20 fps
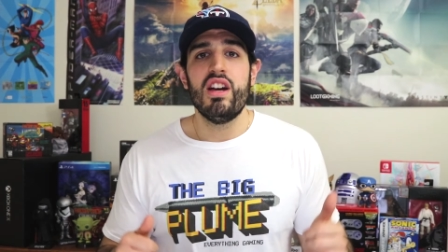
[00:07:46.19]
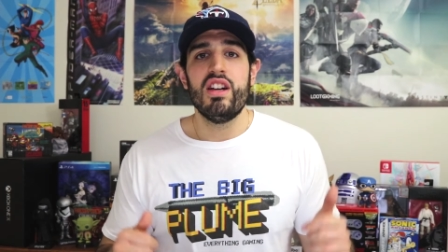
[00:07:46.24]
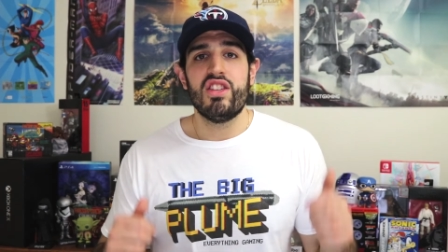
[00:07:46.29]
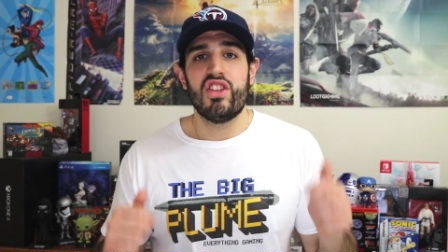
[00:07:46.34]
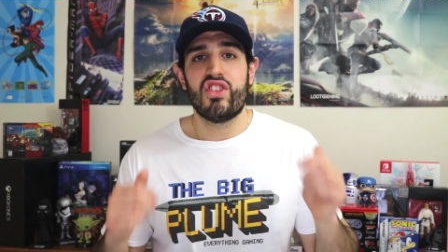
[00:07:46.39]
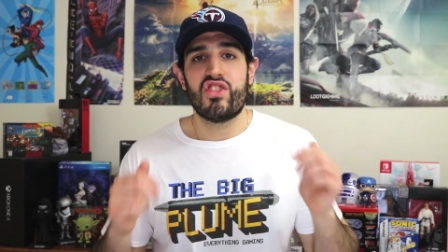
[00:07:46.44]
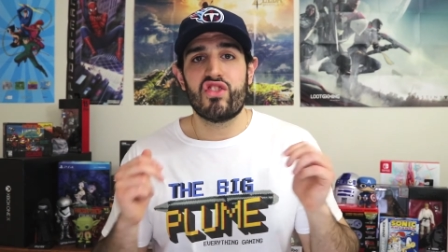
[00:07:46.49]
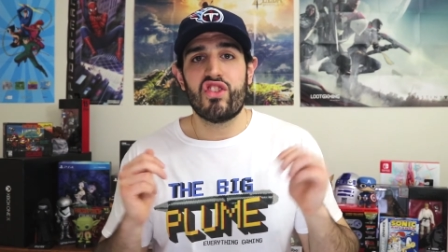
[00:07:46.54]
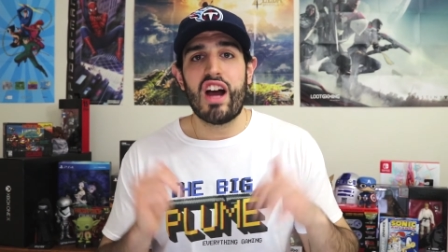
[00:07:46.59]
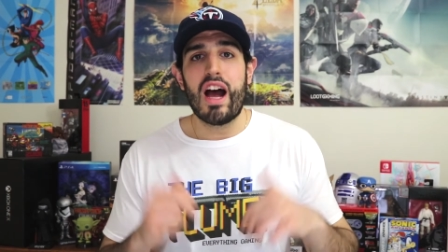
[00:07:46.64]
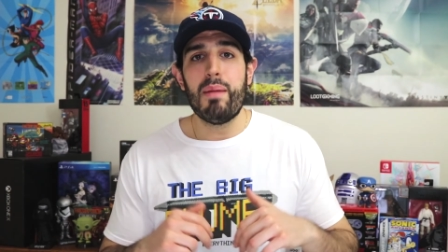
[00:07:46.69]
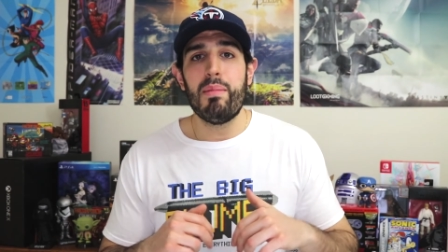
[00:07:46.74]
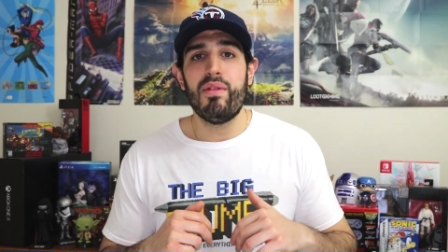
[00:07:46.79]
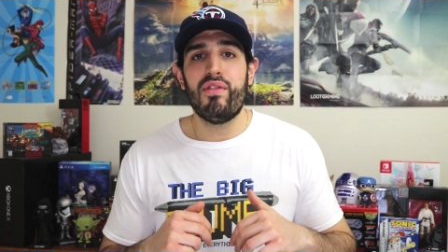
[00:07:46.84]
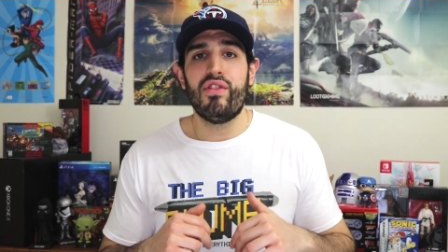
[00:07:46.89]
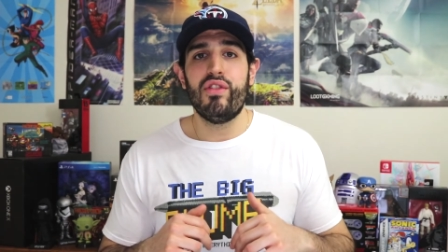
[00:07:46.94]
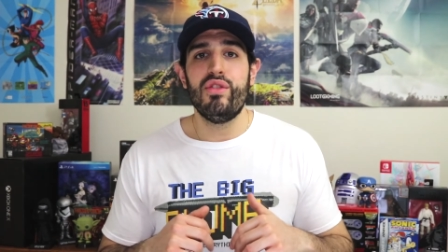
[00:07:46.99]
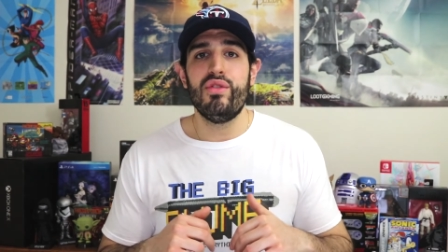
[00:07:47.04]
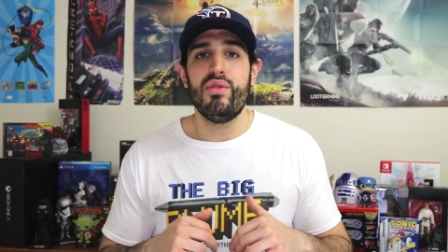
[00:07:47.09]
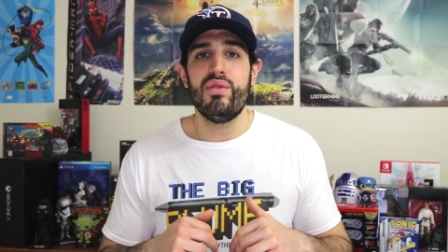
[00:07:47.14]
subscribe
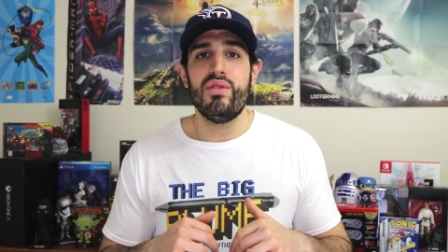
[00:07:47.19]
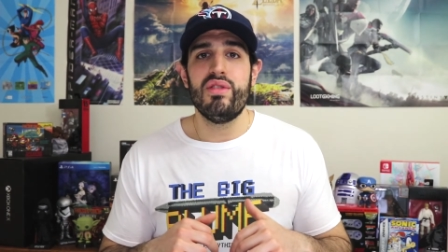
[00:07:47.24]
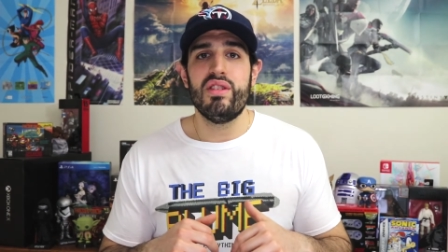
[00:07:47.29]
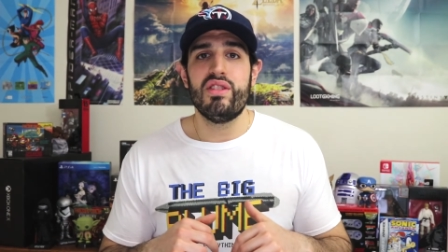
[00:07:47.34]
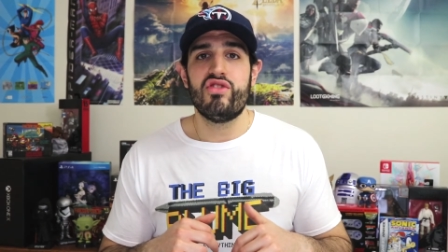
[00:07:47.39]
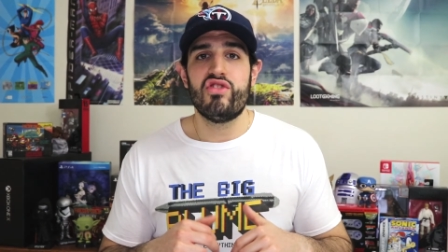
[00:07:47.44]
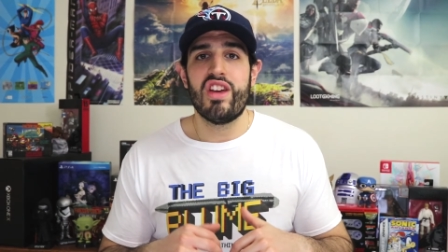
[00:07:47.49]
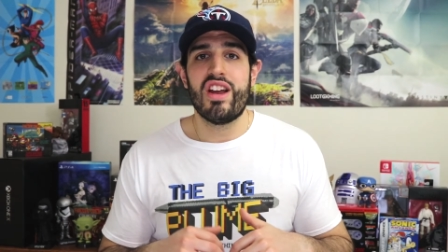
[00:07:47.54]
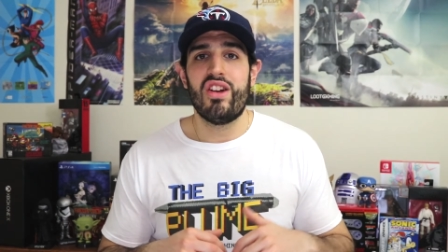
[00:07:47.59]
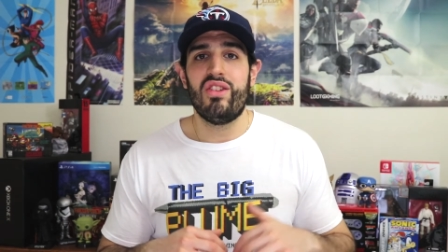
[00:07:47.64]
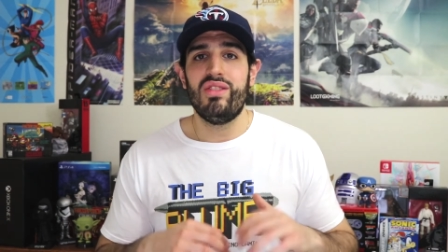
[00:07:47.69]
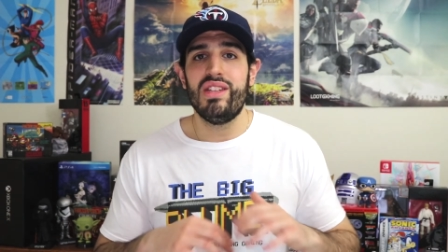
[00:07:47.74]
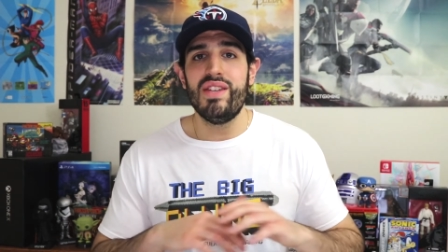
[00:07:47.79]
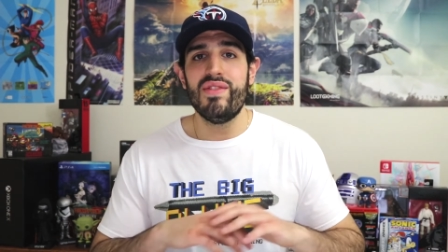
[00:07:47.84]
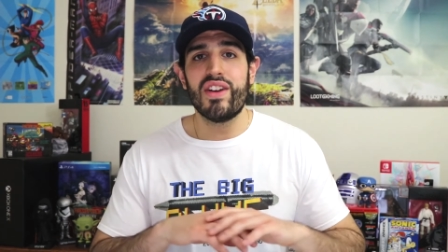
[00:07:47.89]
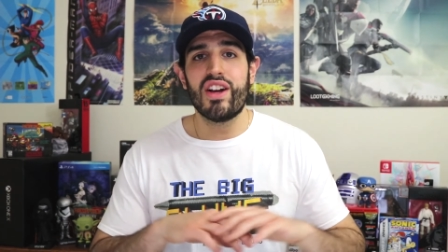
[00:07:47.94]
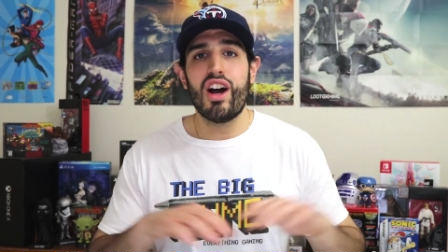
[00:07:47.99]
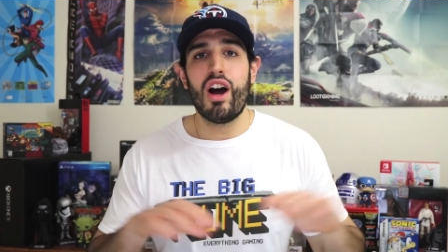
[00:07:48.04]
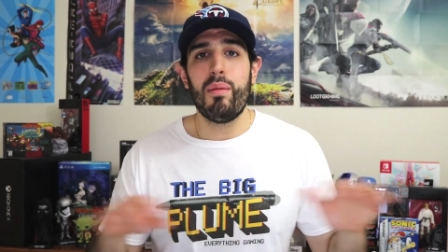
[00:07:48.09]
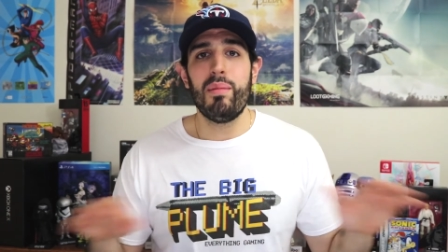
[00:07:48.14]
if you're new to this channel
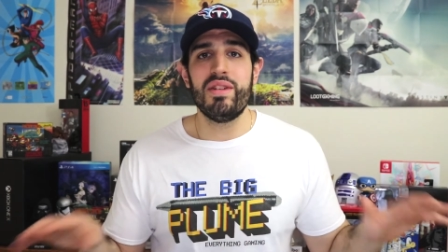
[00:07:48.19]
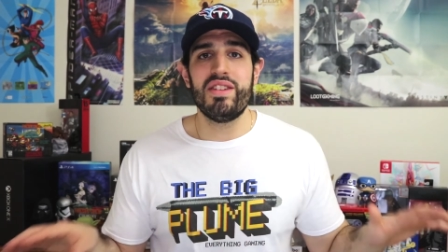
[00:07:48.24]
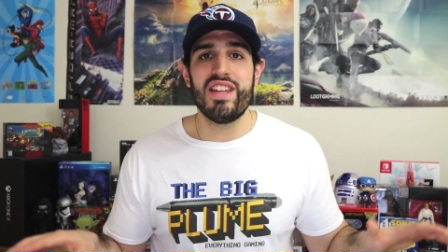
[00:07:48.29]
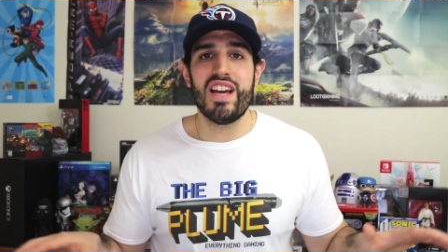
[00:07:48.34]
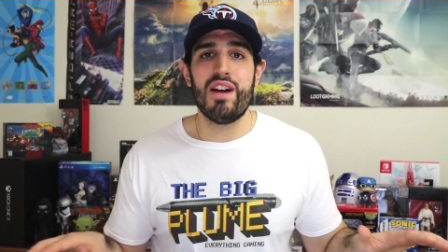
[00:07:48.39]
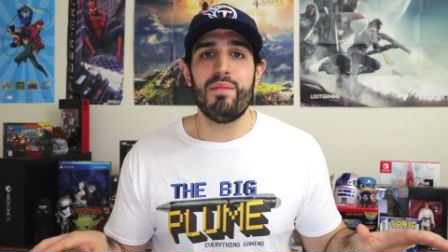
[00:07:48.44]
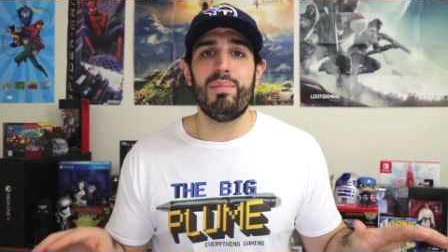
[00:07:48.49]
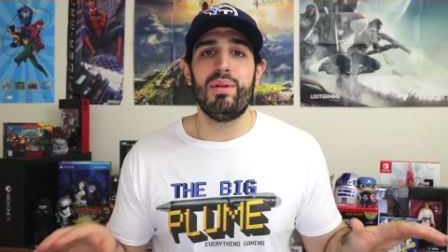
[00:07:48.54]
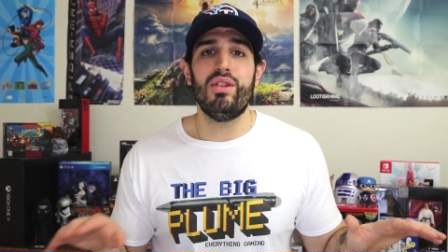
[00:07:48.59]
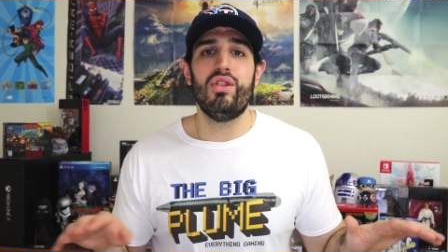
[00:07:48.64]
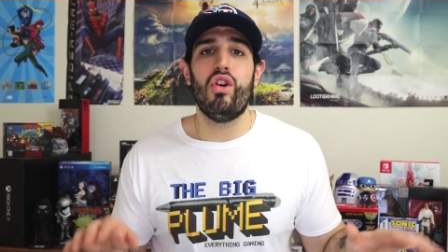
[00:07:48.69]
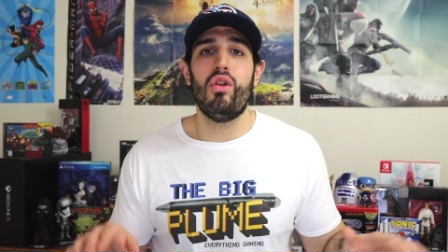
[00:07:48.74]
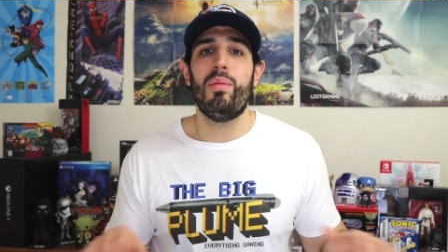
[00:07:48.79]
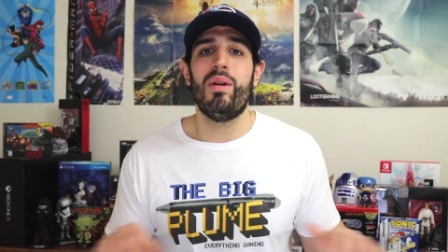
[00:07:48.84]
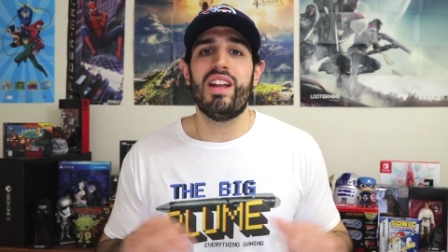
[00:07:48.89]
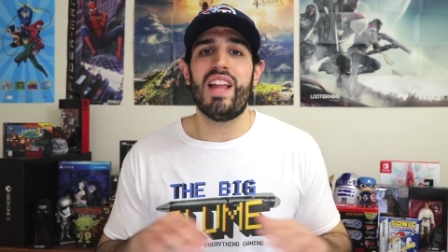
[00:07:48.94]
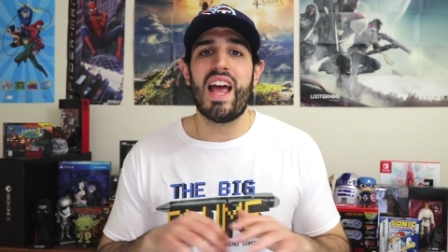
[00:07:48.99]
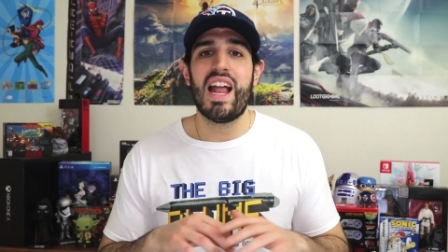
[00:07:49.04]
leave a comment down below about